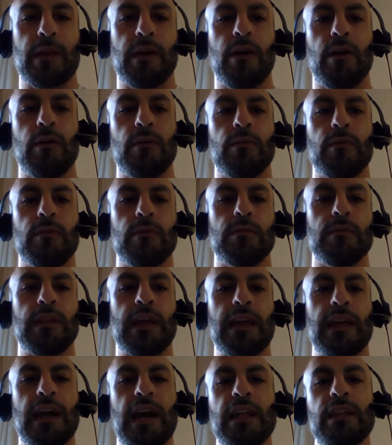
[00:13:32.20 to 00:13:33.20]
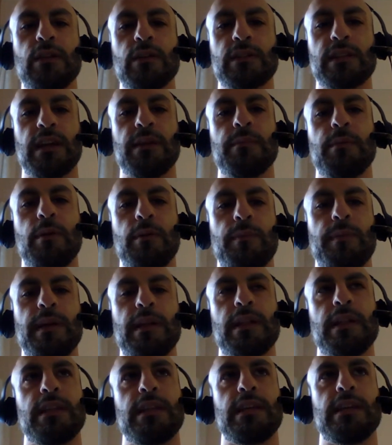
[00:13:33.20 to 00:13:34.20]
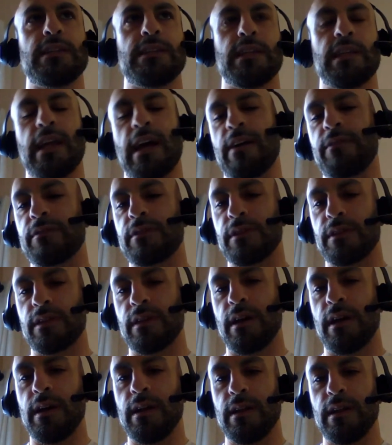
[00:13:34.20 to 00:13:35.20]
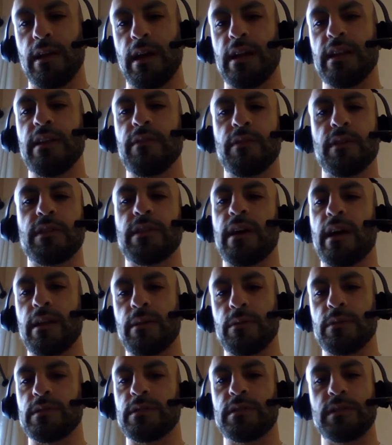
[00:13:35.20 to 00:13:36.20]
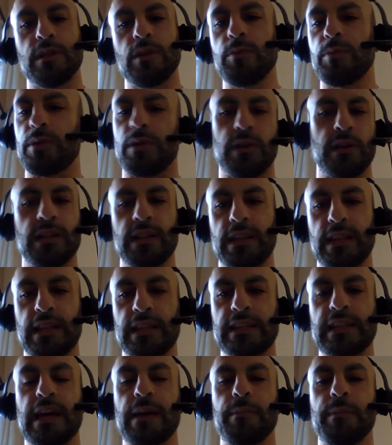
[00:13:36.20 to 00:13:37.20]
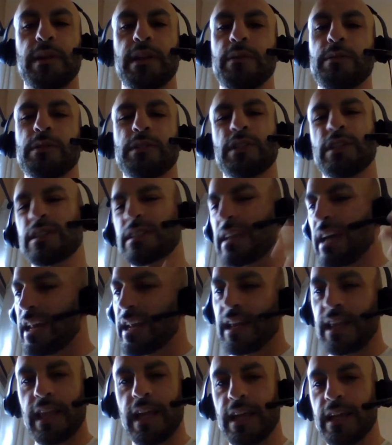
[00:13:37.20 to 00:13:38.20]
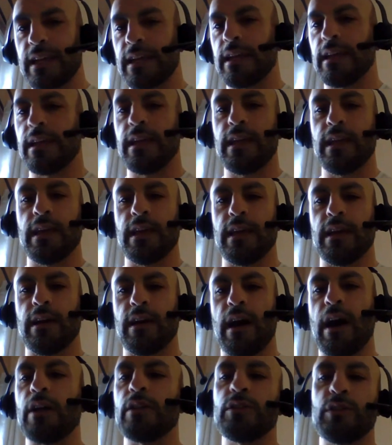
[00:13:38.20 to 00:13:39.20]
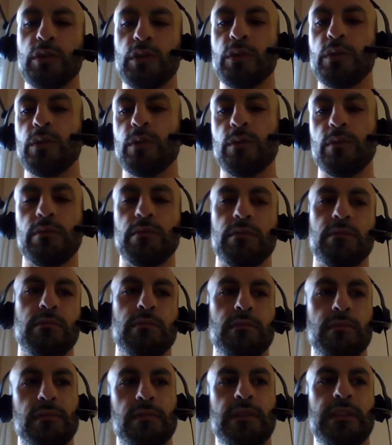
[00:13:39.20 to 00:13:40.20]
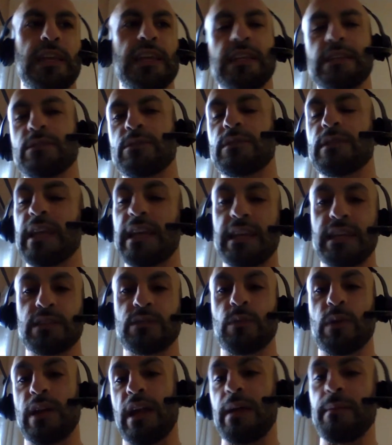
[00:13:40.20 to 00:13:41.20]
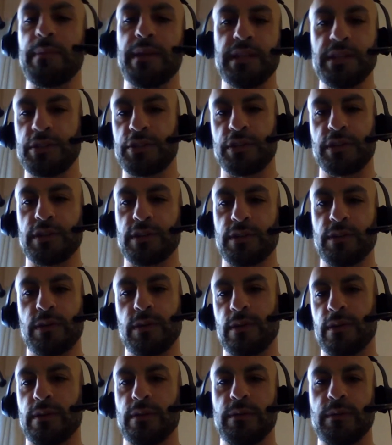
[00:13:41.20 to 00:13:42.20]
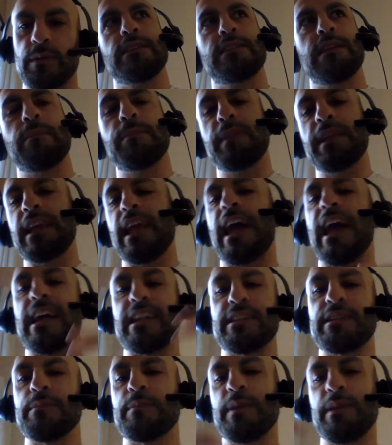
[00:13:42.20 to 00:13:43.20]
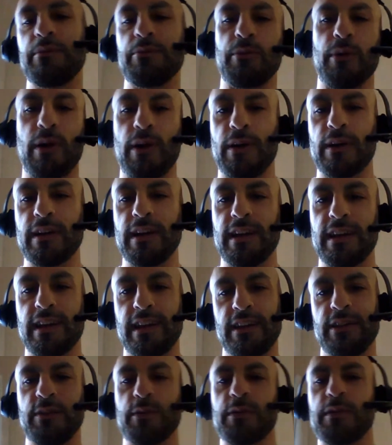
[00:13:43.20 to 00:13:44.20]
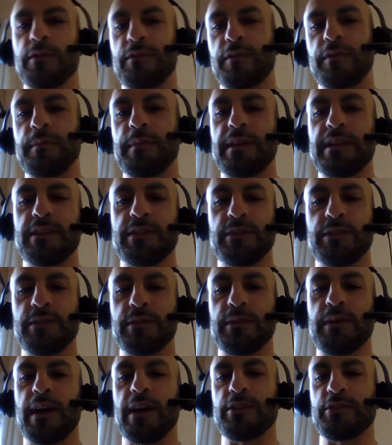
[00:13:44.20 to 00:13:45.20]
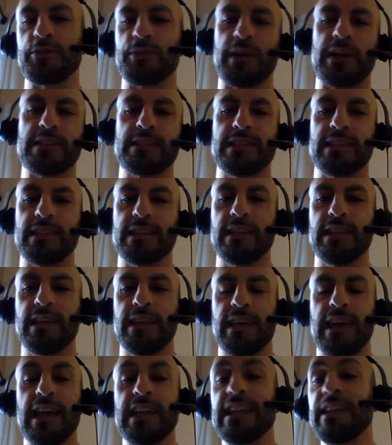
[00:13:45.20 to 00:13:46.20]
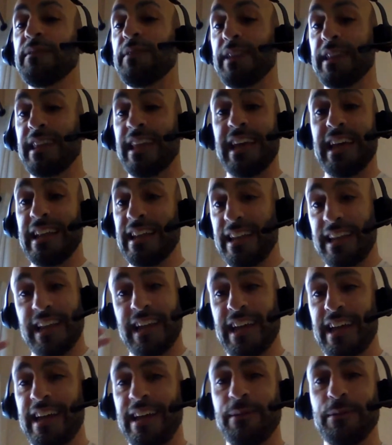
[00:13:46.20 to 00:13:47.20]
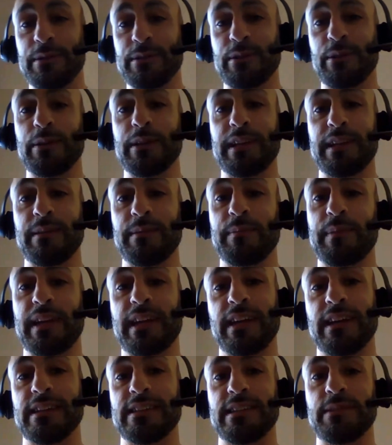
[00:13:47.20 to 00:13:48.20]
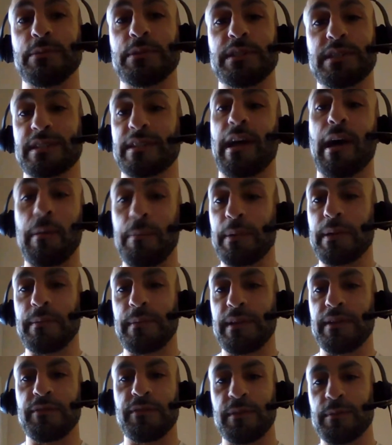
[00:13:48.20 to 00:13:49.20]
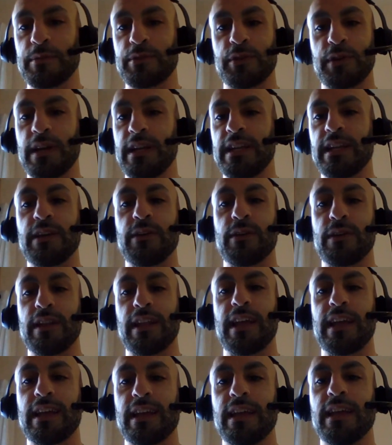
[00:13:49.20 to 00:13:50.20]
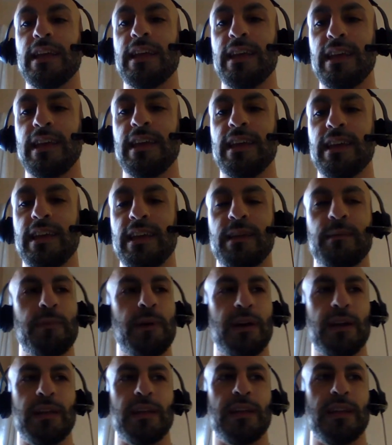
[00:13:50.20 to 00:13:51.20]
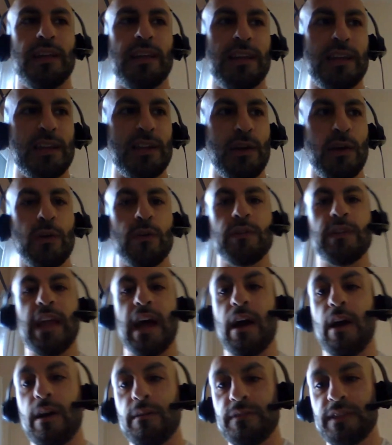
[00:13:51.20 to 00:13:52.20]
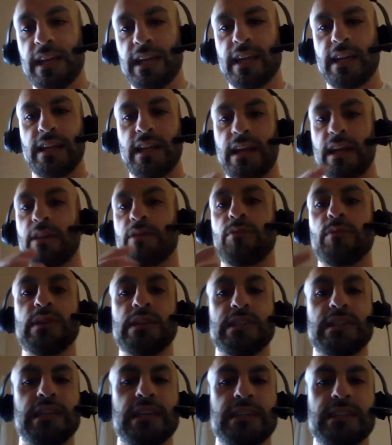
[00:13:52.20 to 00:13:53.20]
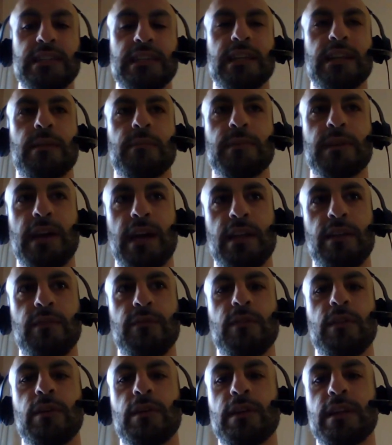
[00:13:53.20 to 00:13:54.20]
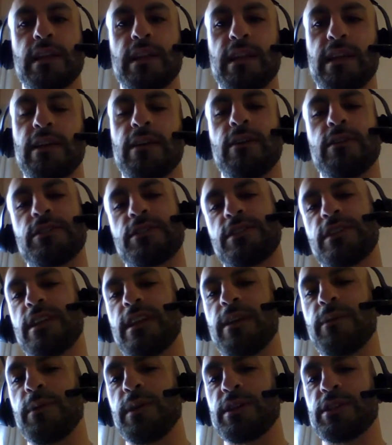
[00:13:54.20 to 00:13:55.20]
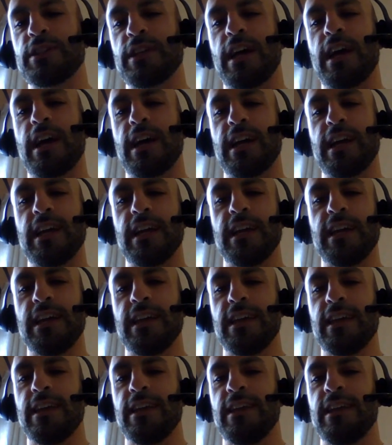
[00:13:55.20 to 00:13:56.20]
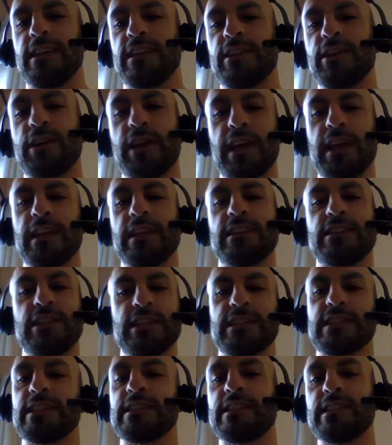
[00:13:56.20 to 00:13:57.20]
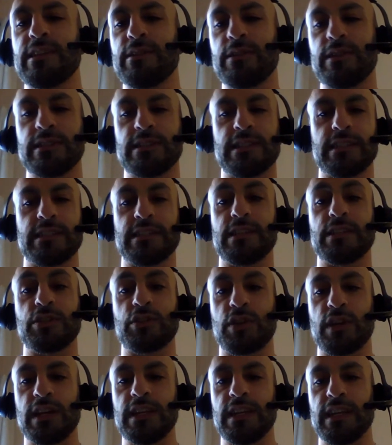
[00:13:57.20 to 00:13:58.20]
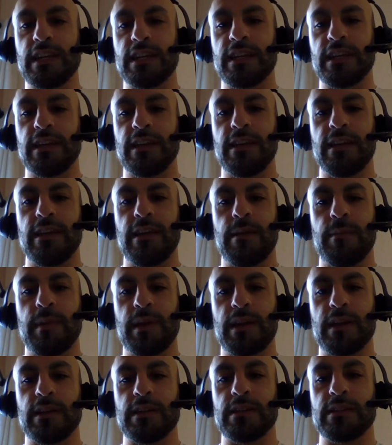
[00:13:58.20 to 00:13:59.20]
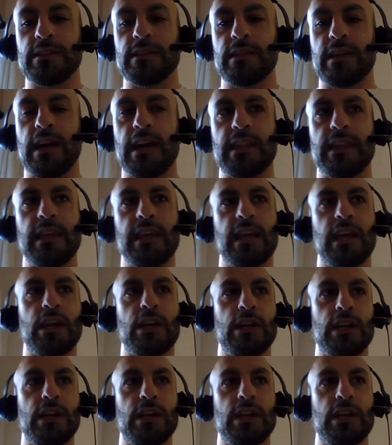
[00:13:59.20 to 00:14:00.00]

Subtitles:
oh, like I looked at mobility as an afterthought. I never thought it was stupid or anything like that, but it was just kind of like, I'll do these things when I'm injured, or something had to be wrong in order for me to address it. And even then, it was only because it was stopping me from training, or like, but now I've taken like a 360, and I'm kind of learning like, oh shit, I wish I took it just as serious as the training, because I think it